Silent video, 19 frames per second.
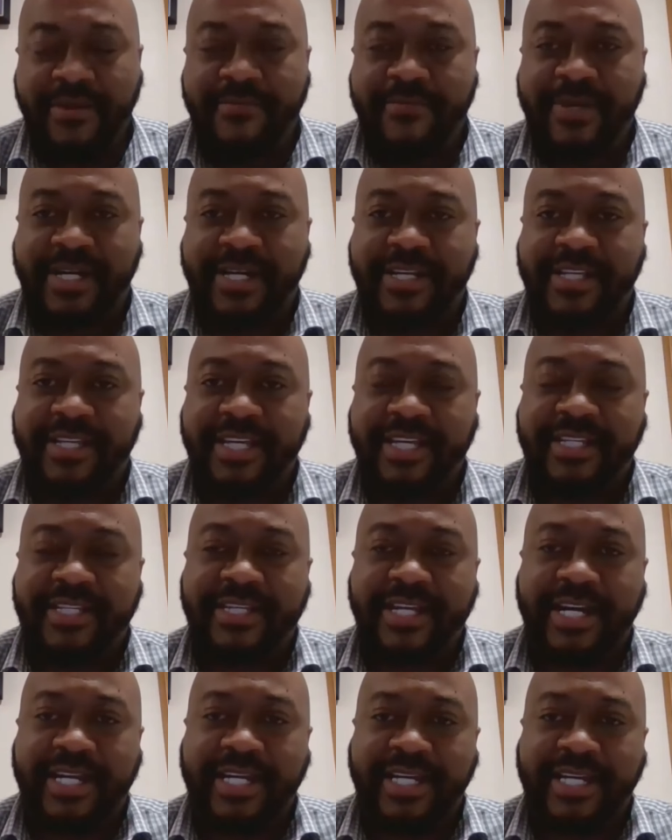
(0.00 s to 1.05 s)
because he
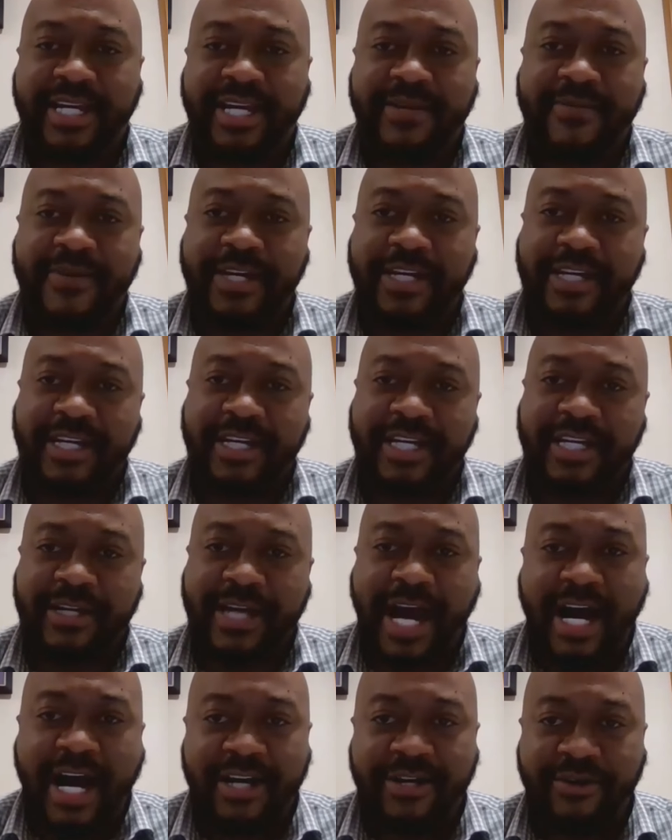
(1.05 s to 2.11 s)
said he kept he,
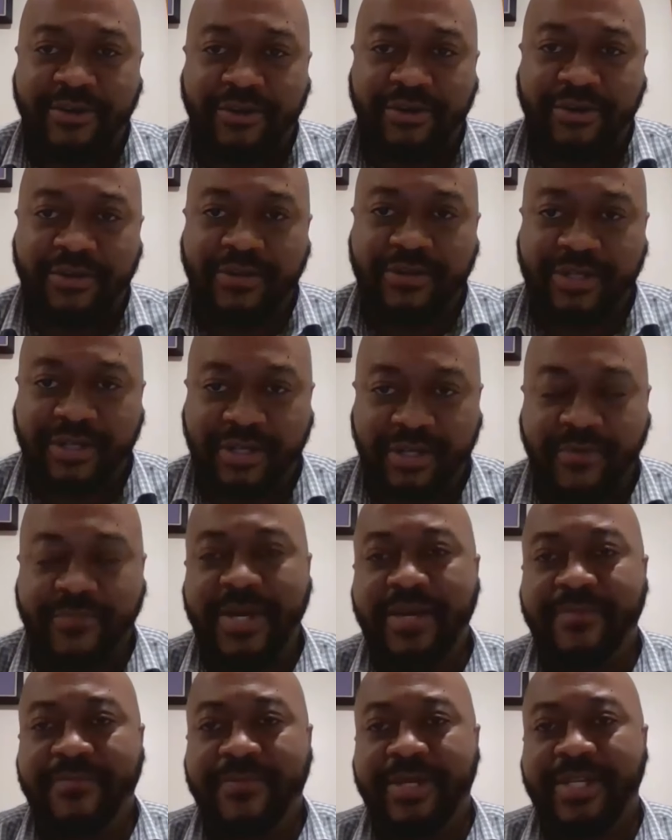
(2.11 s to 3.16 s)
he honored the
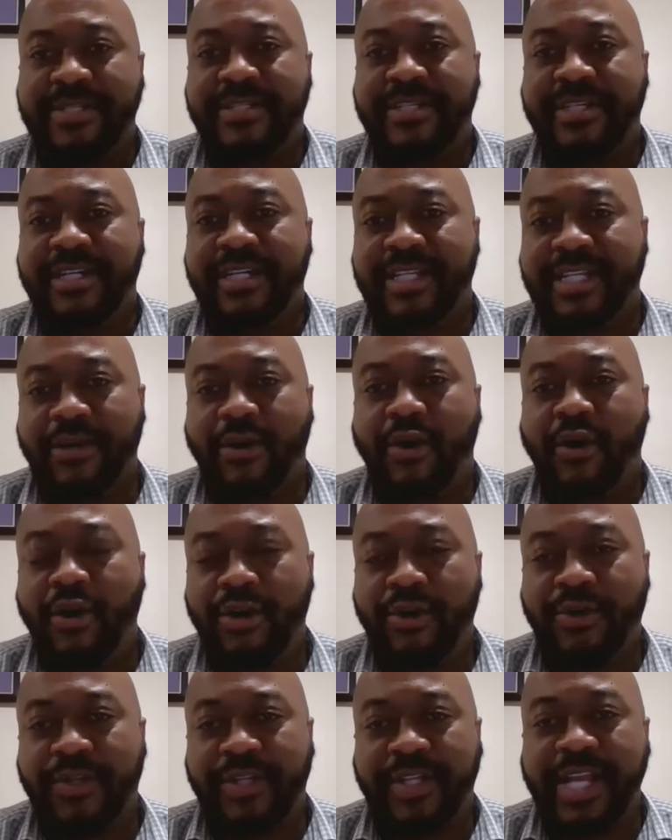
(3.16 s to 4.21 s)
commandments he did all
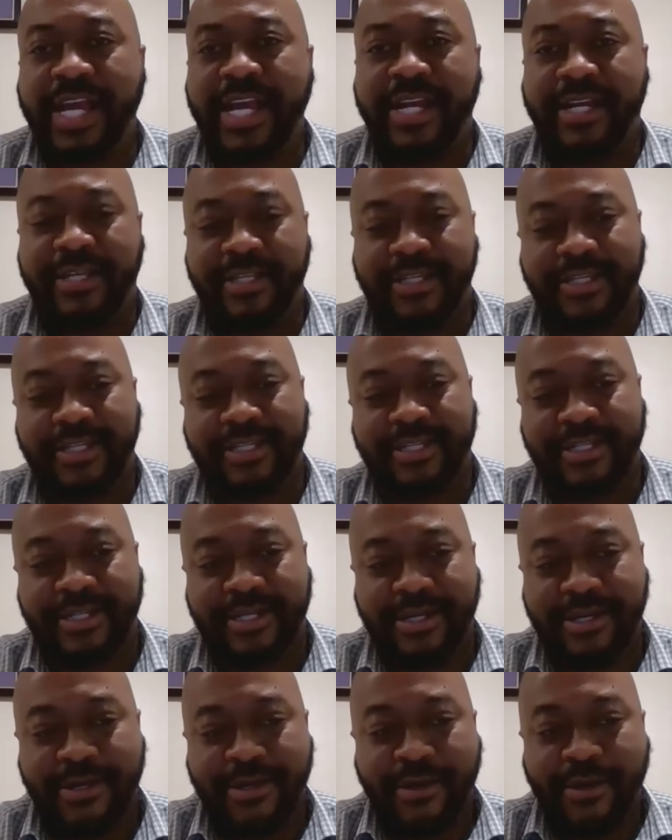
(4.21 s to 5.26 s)
those things
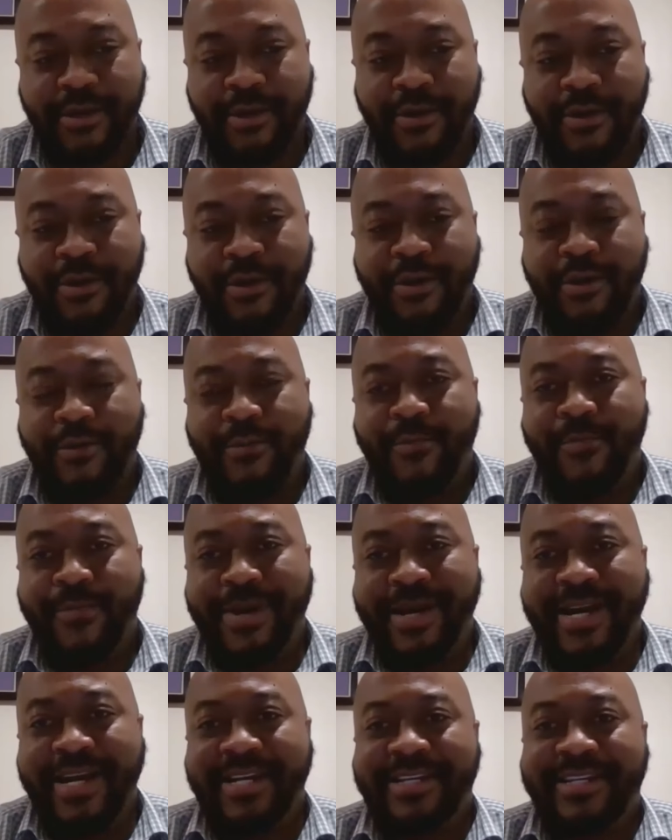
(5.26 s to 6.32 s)

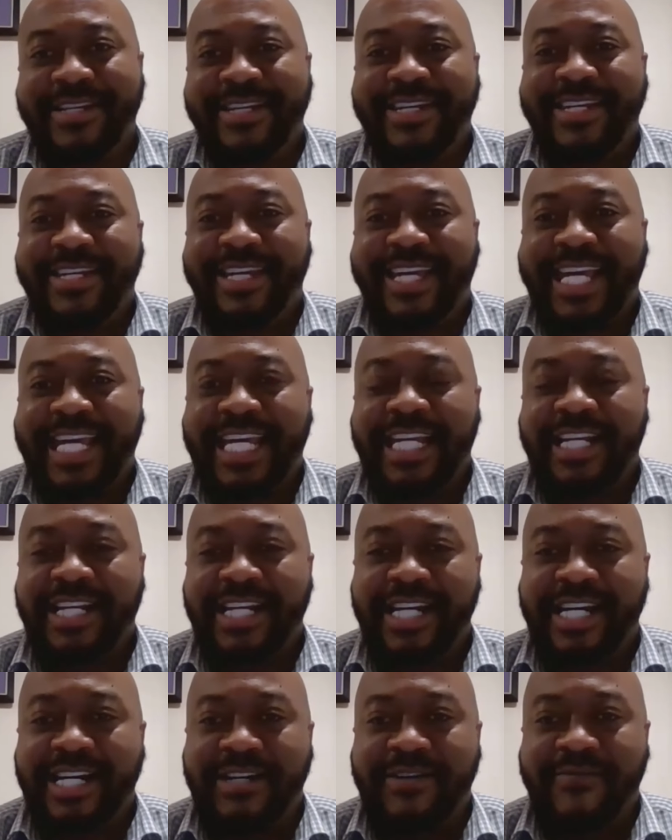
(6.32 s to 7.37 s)
but he
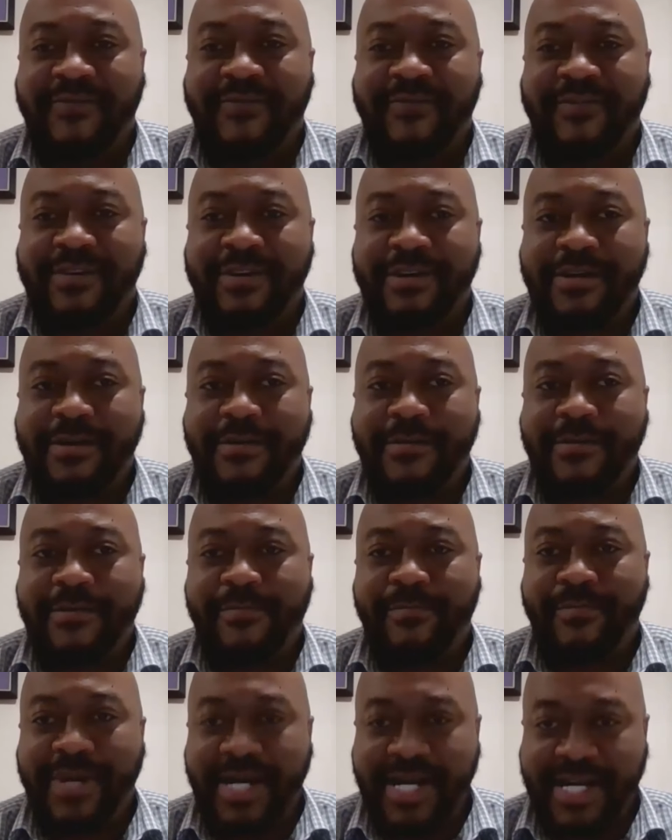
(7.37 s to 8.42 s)
loved
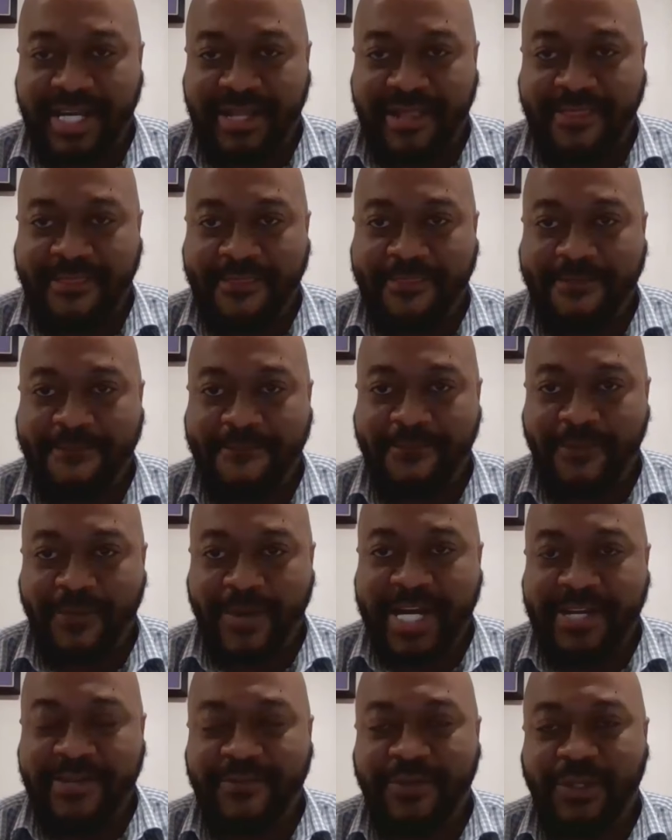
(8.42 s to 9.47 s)
money
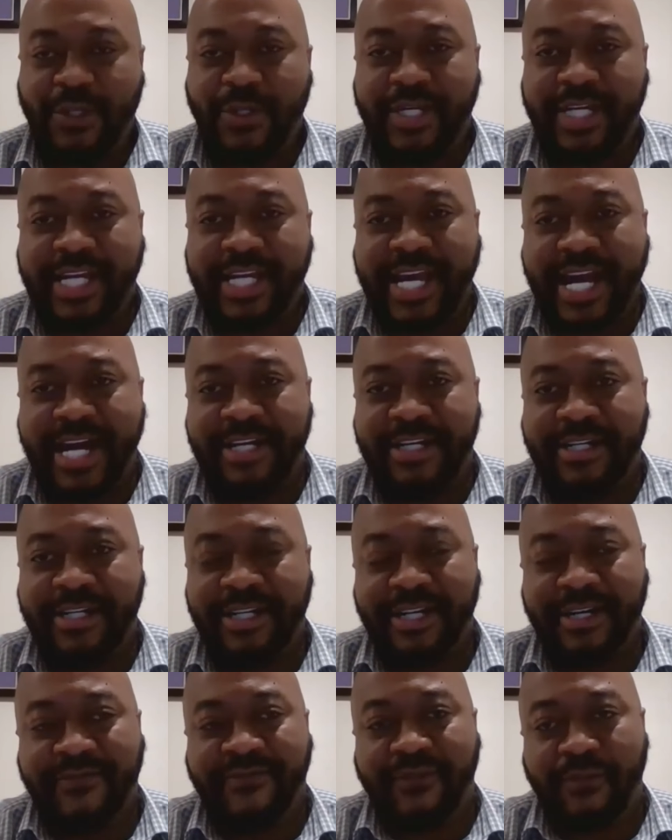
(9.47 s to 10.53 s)
right so he had a
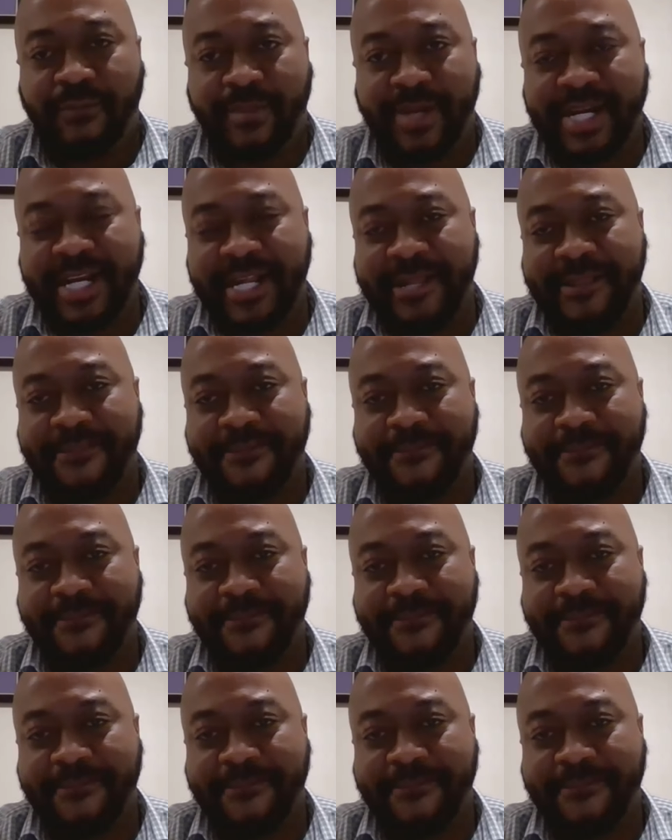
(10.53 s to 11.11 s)
love for money